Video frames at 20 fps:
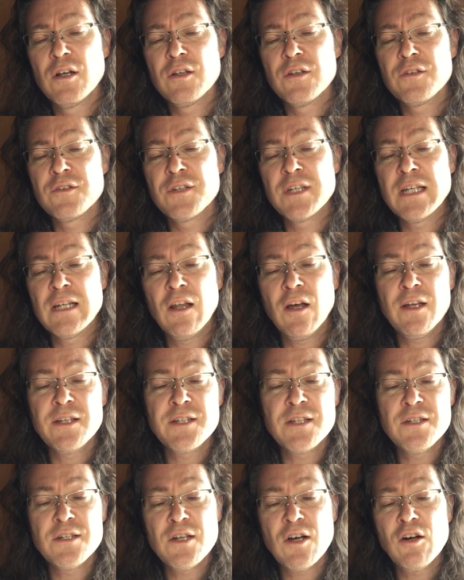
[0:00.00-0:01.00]
see
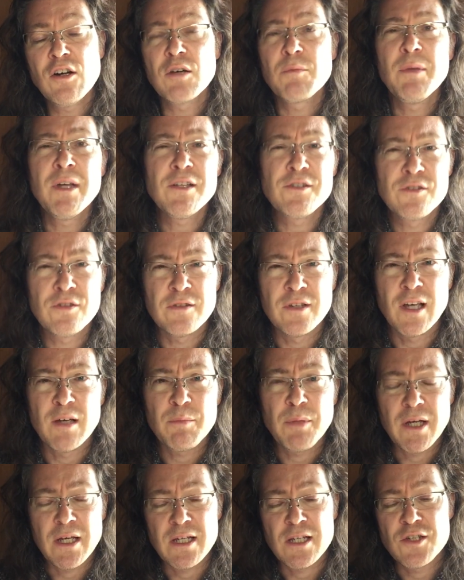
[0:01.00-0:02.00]
light and dark bits on that
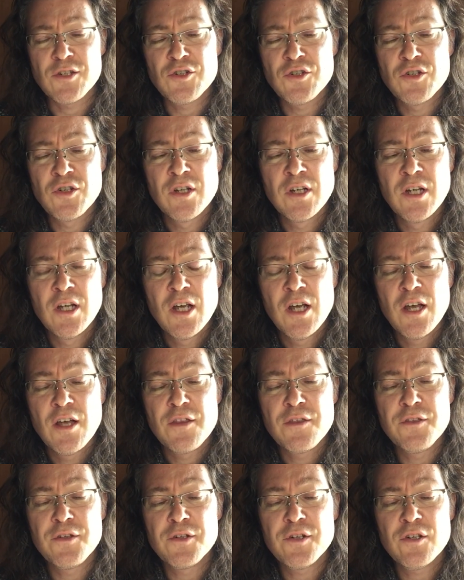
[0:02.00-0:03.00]
page
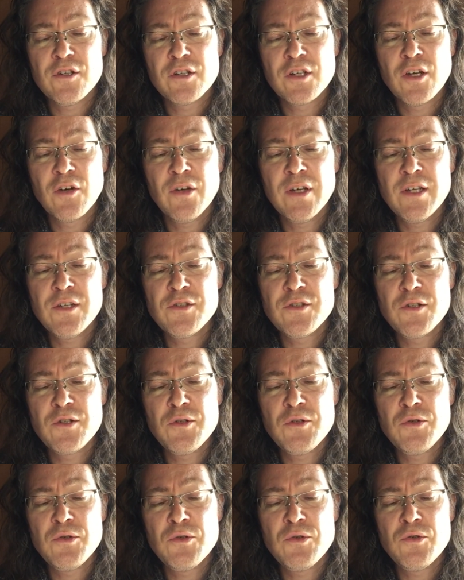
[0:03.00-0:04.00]
that are going
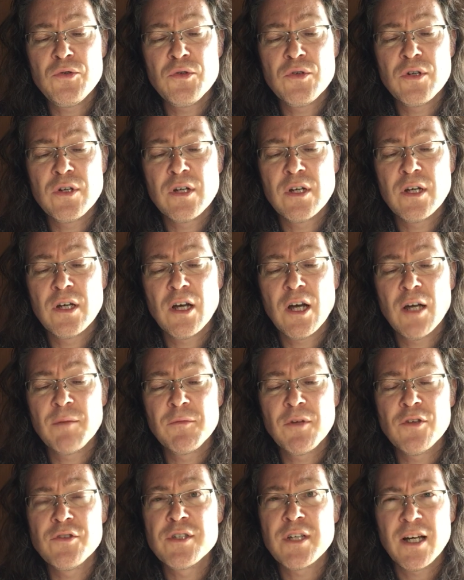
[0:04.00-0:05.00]
to, I'm
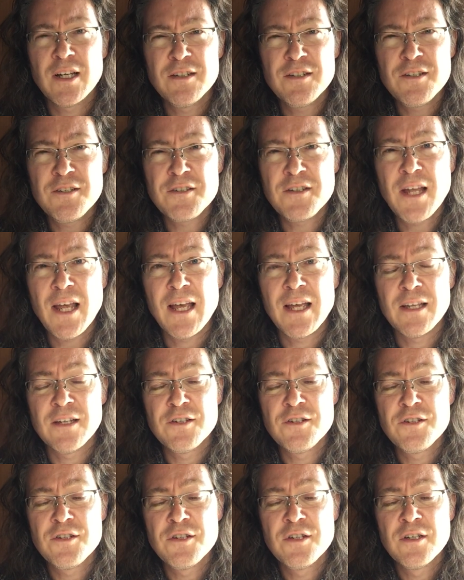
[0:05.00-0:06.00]
going to
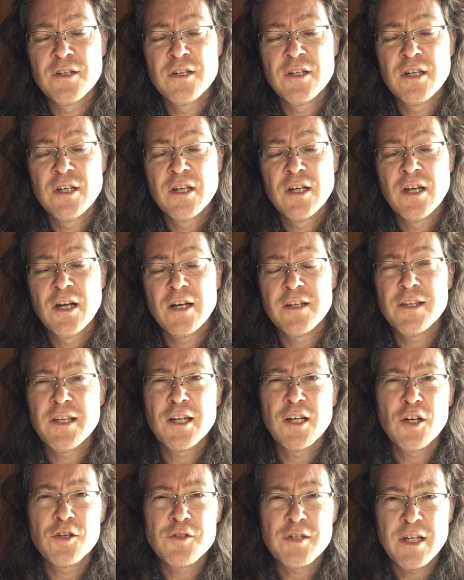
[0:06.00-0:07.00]
understand, and they're
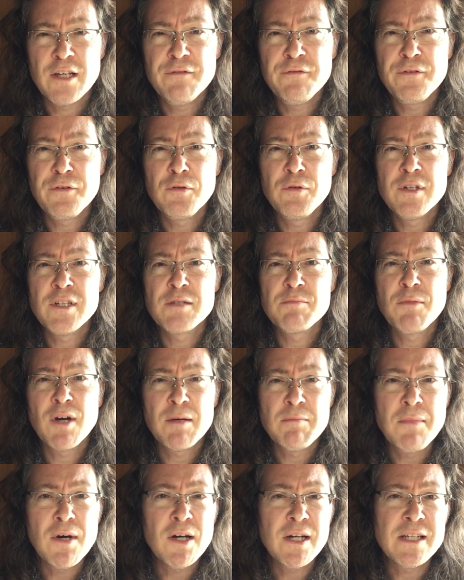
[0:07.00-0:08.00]
going to influence my
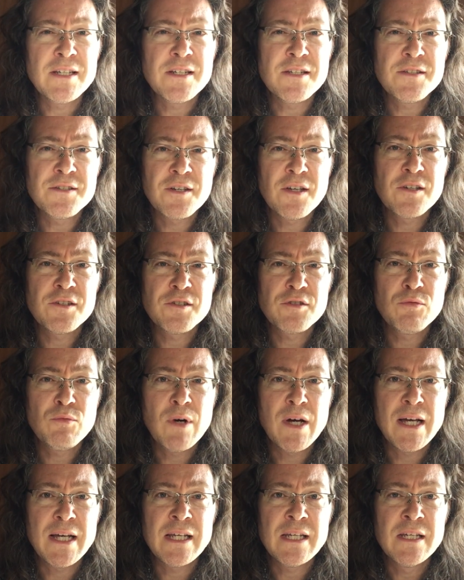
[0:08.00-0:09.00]
mind in such a
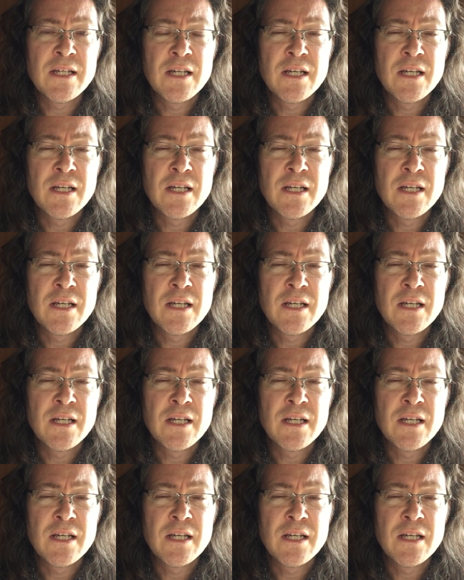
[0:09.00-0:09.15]
way